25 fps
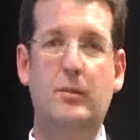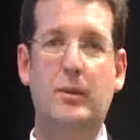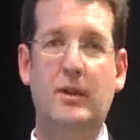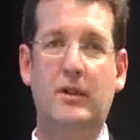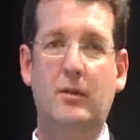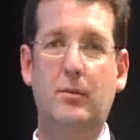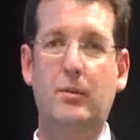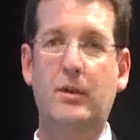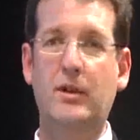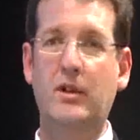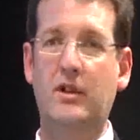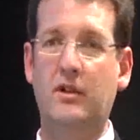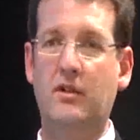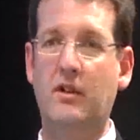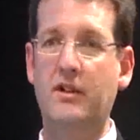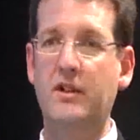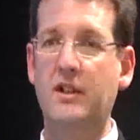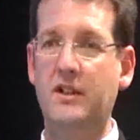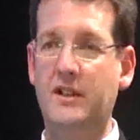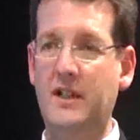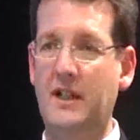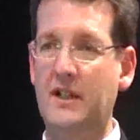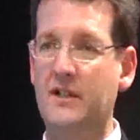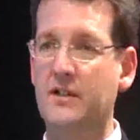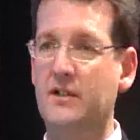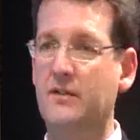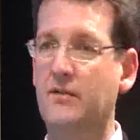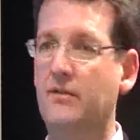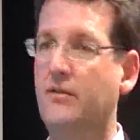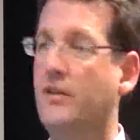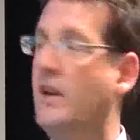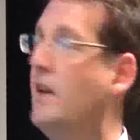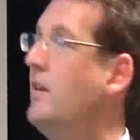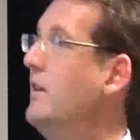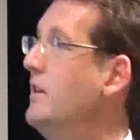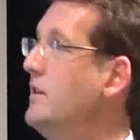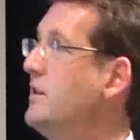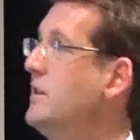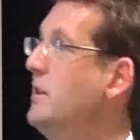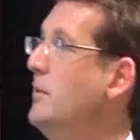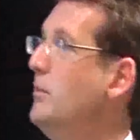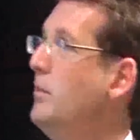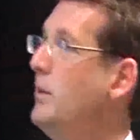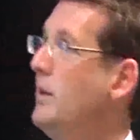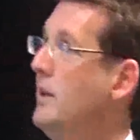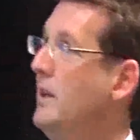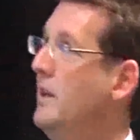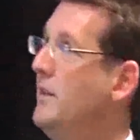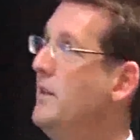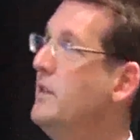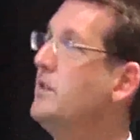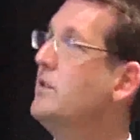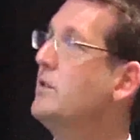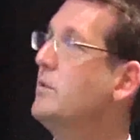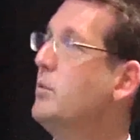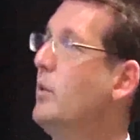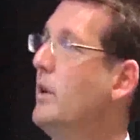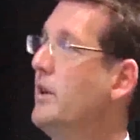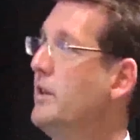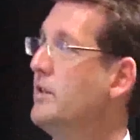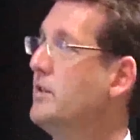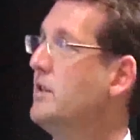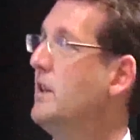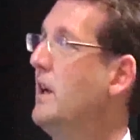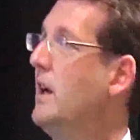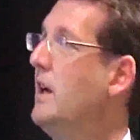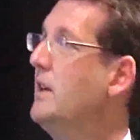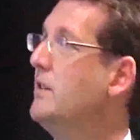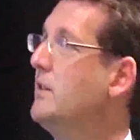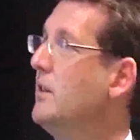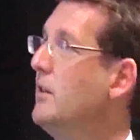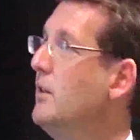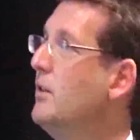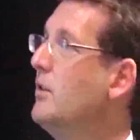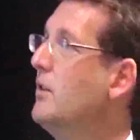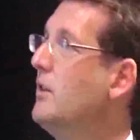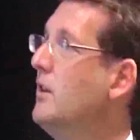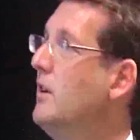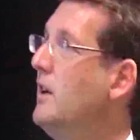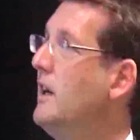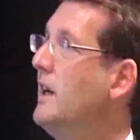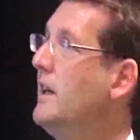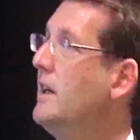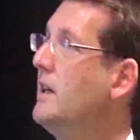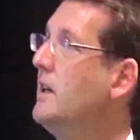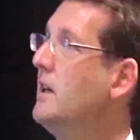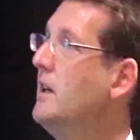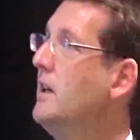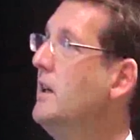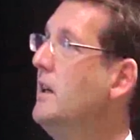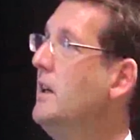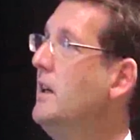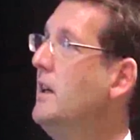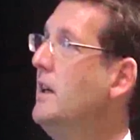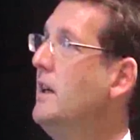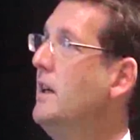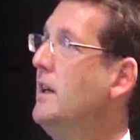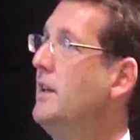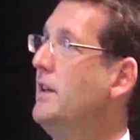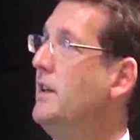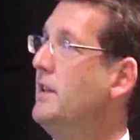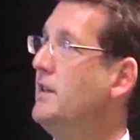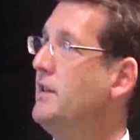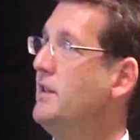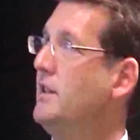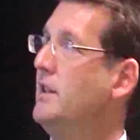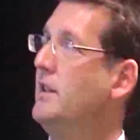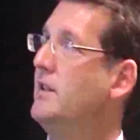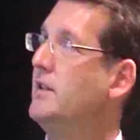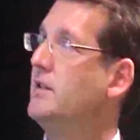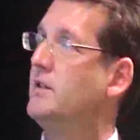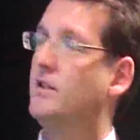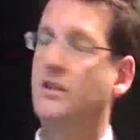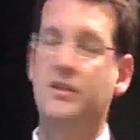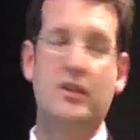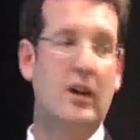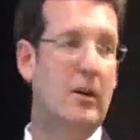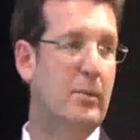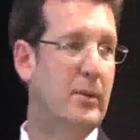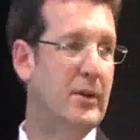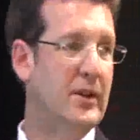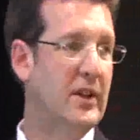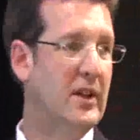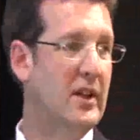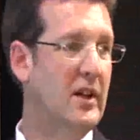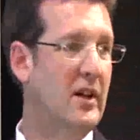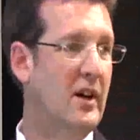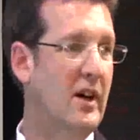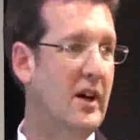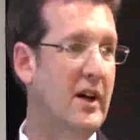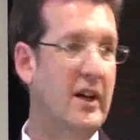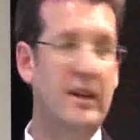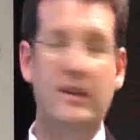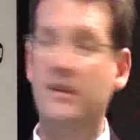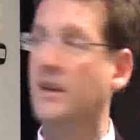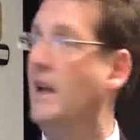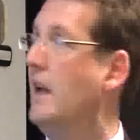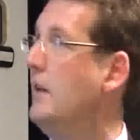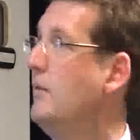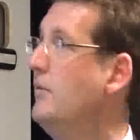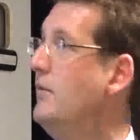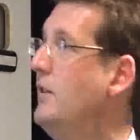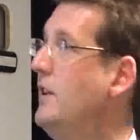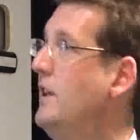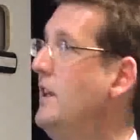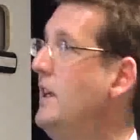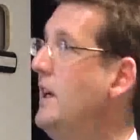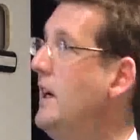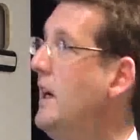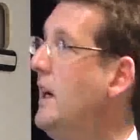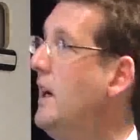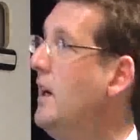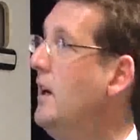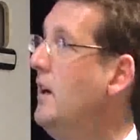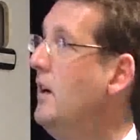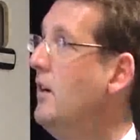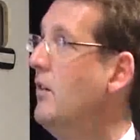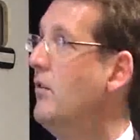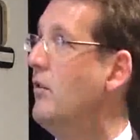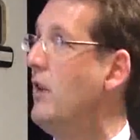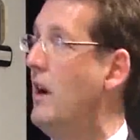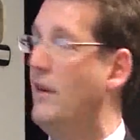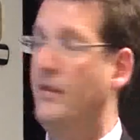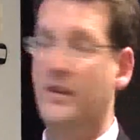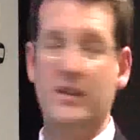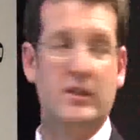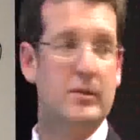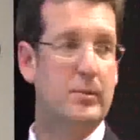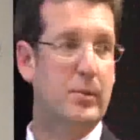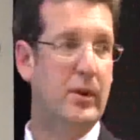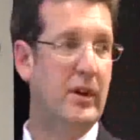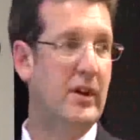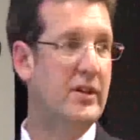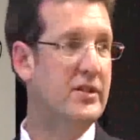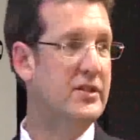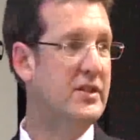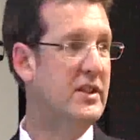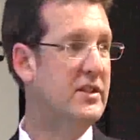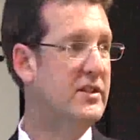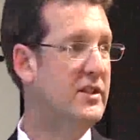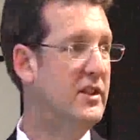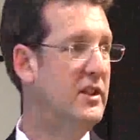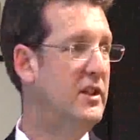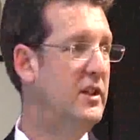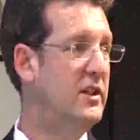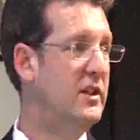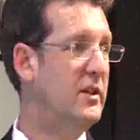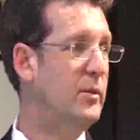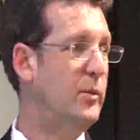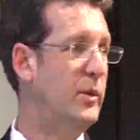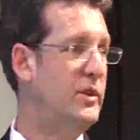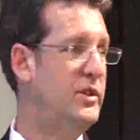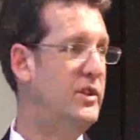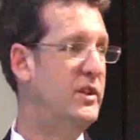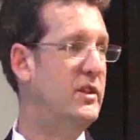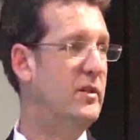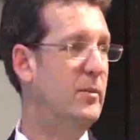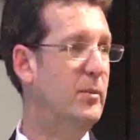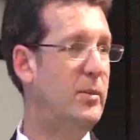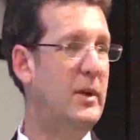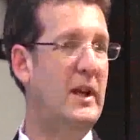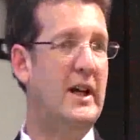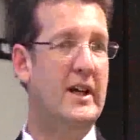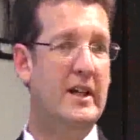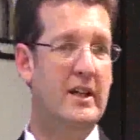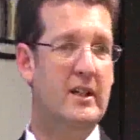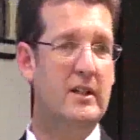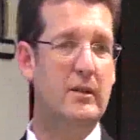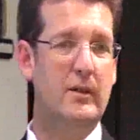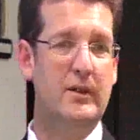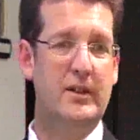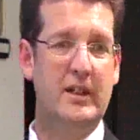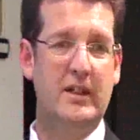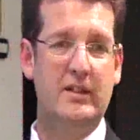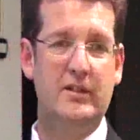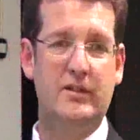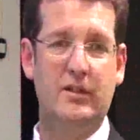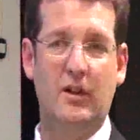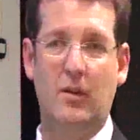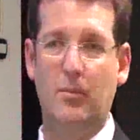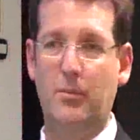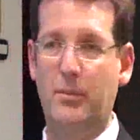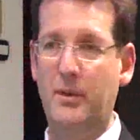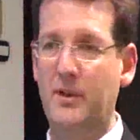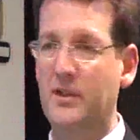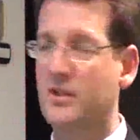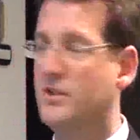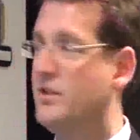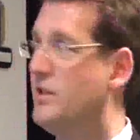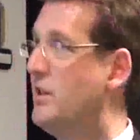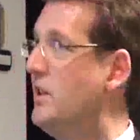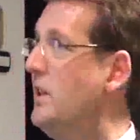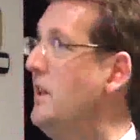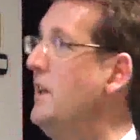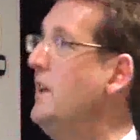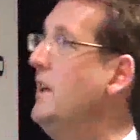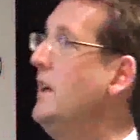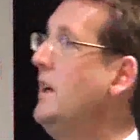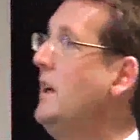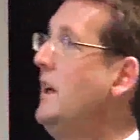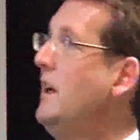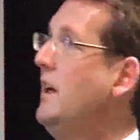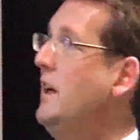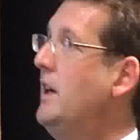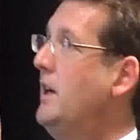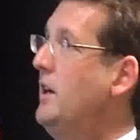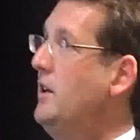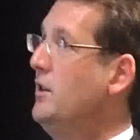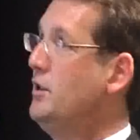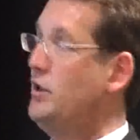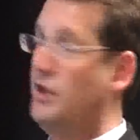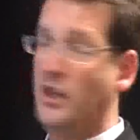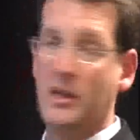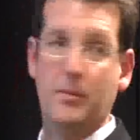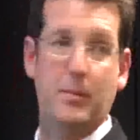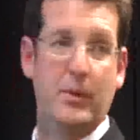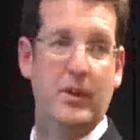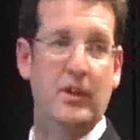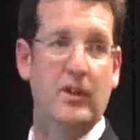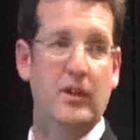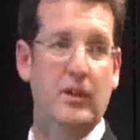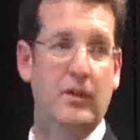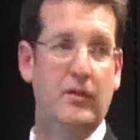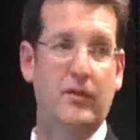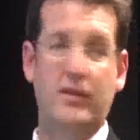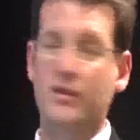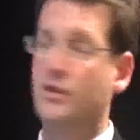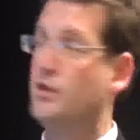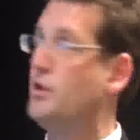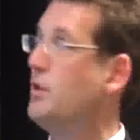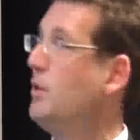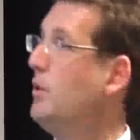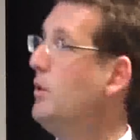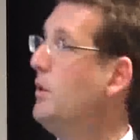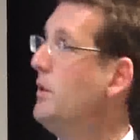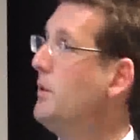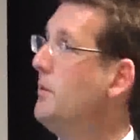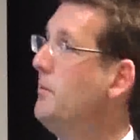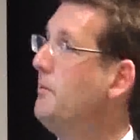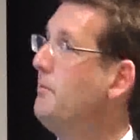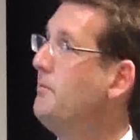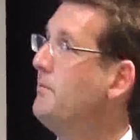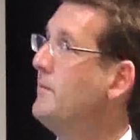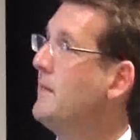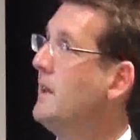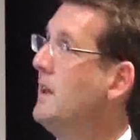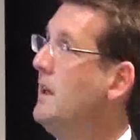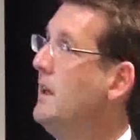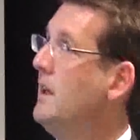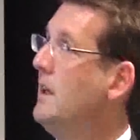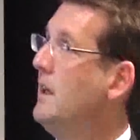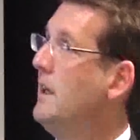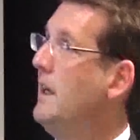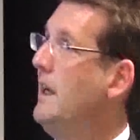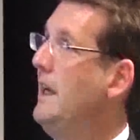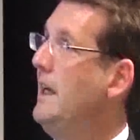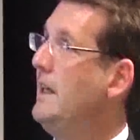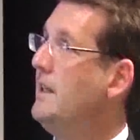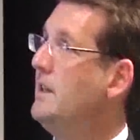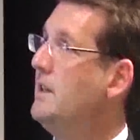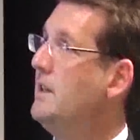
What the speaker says: You can have a supercomputer on your desk very simply, and this is what it's going to look like. This is the top-of-the-line NVIDIA graphics processing unit, which you can plug into a desktop PC, GPU for short.